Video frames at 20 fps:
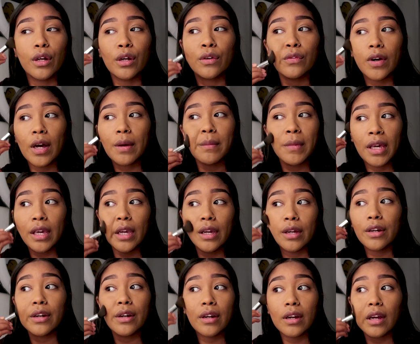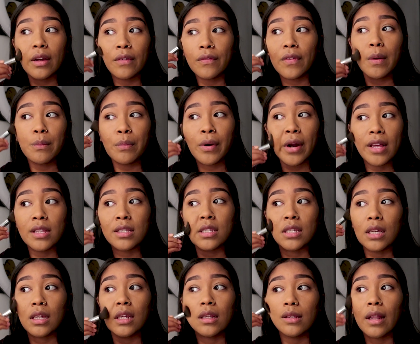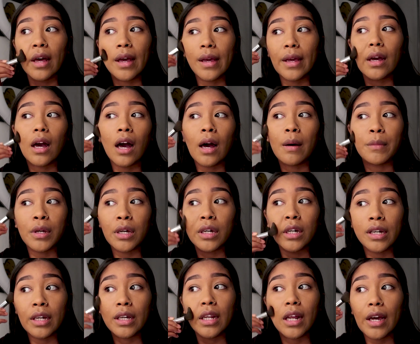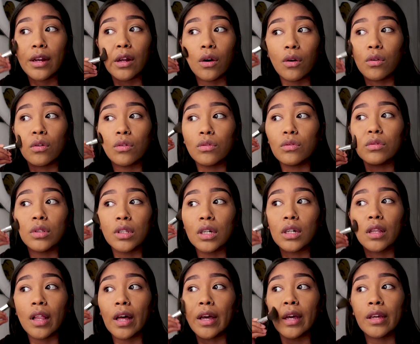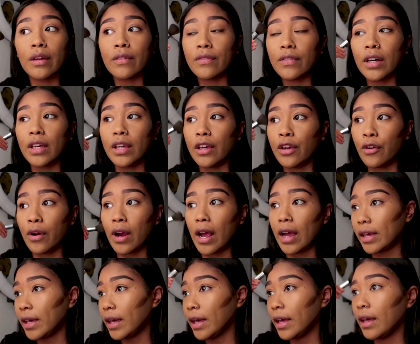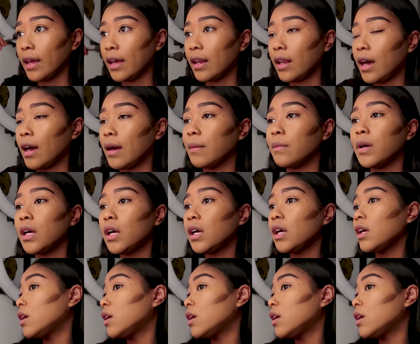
If I'm here, if I'm present, like, I'm good, I don't look like a fucking crackhead, I'm